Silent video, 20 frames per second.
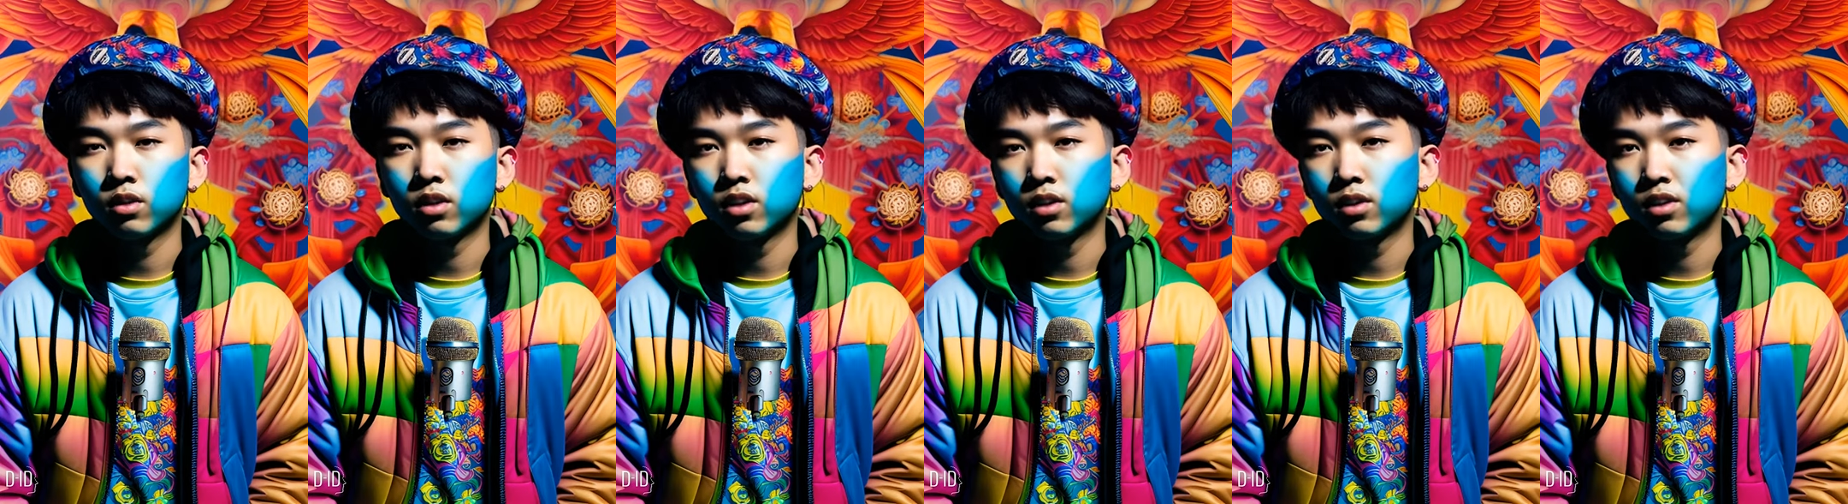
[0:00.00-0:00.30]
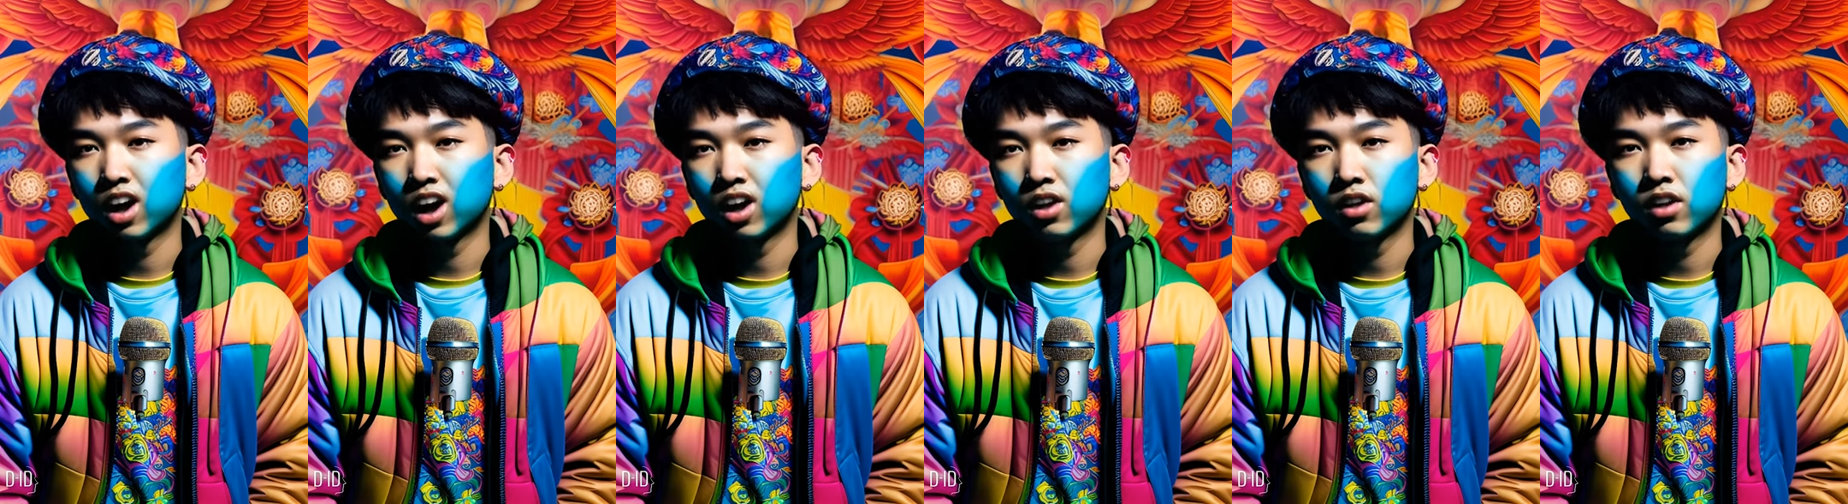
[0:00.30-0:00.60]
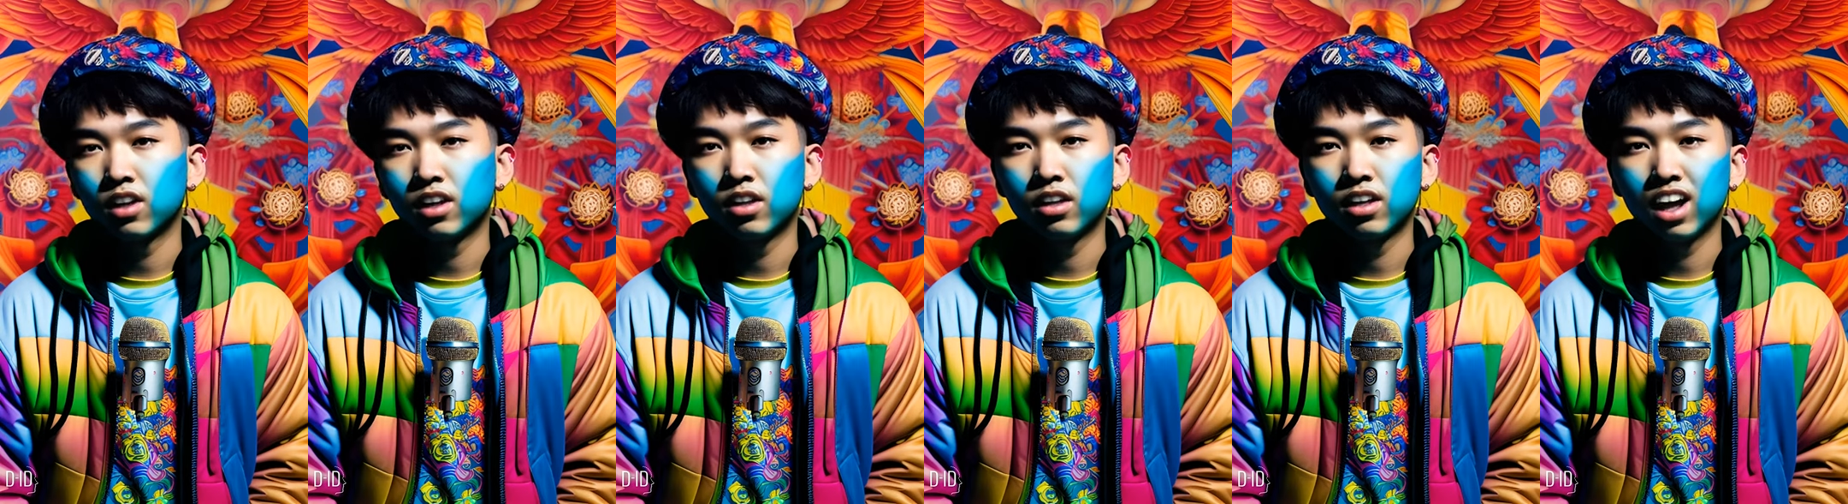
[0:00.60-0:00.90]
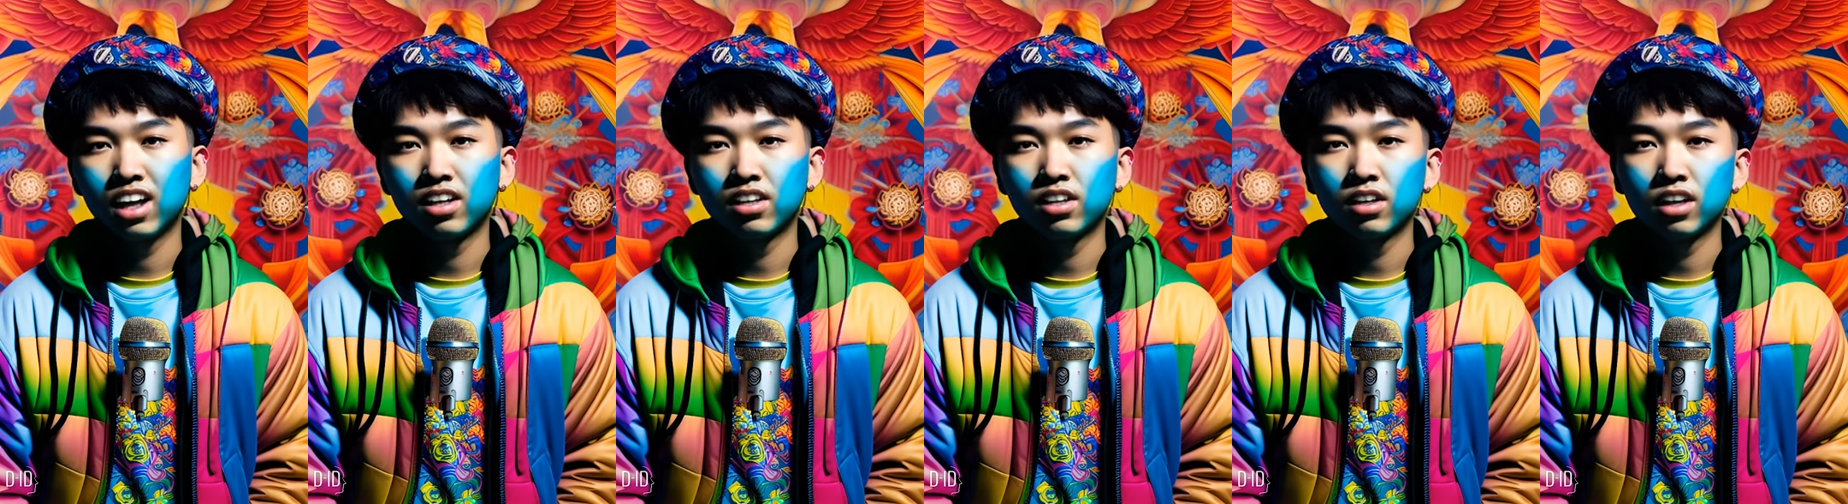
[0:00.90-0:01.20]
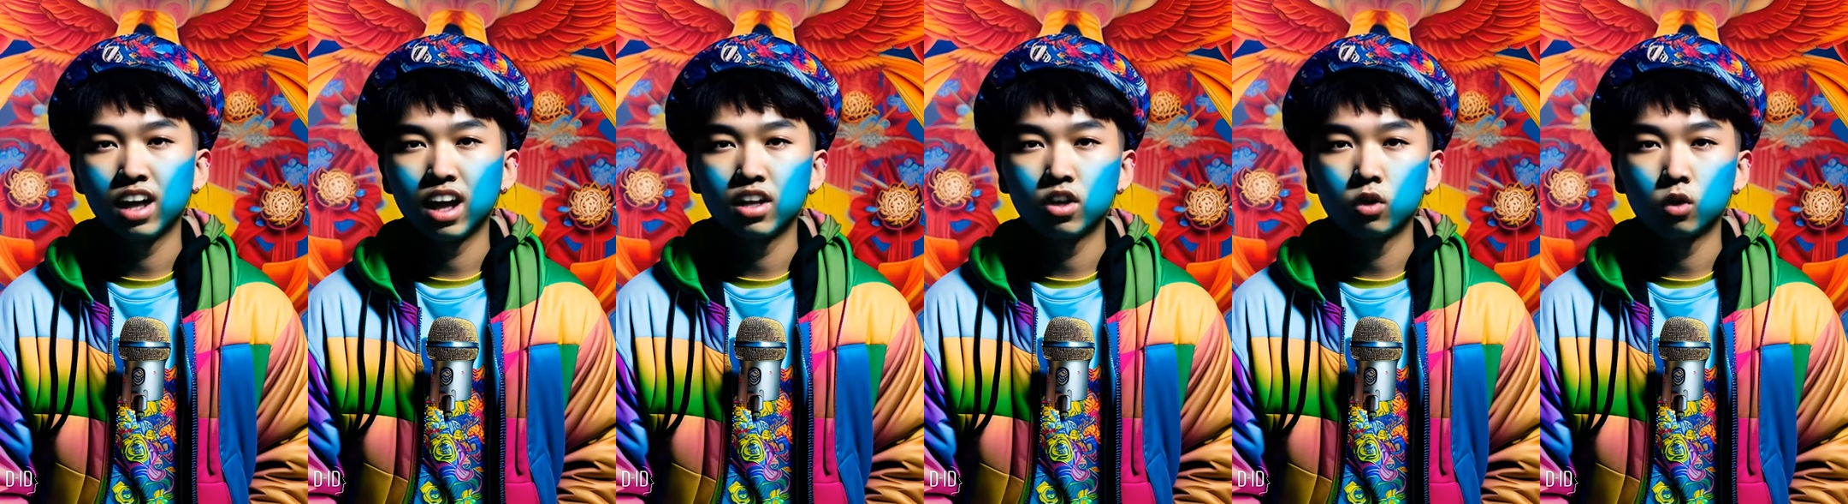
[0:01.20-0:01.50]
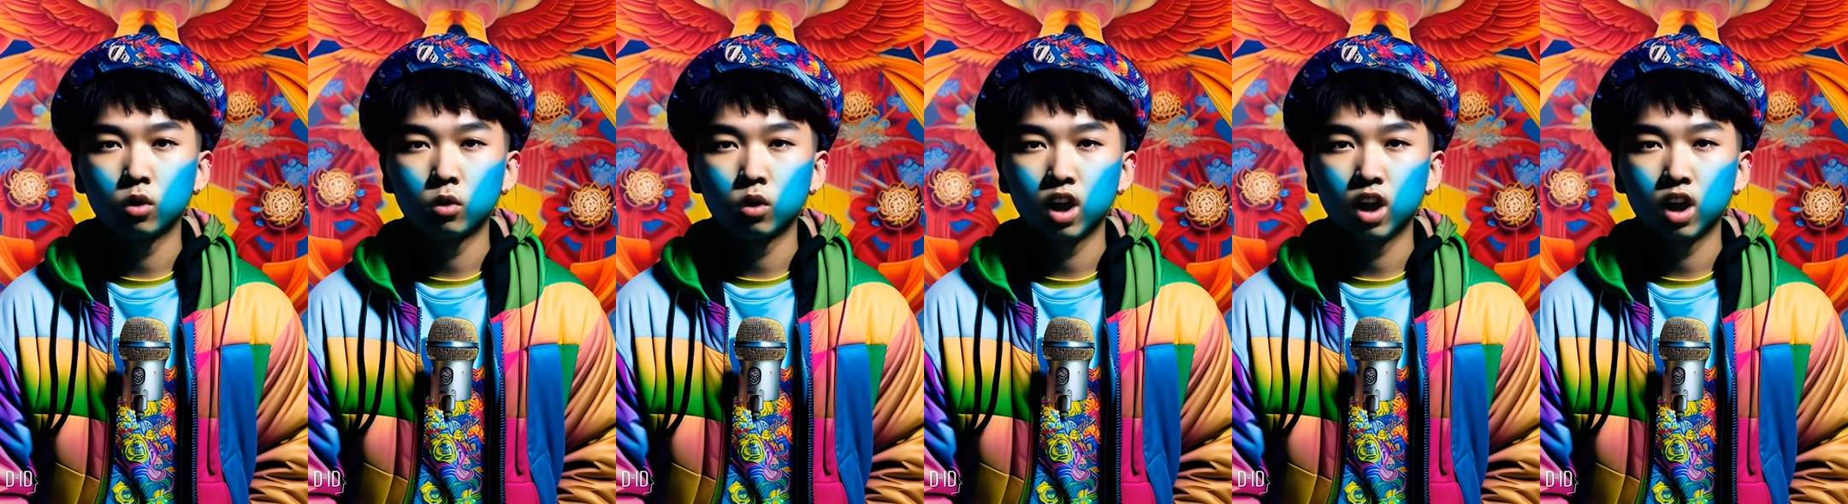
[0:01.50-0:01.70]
The song's success led to a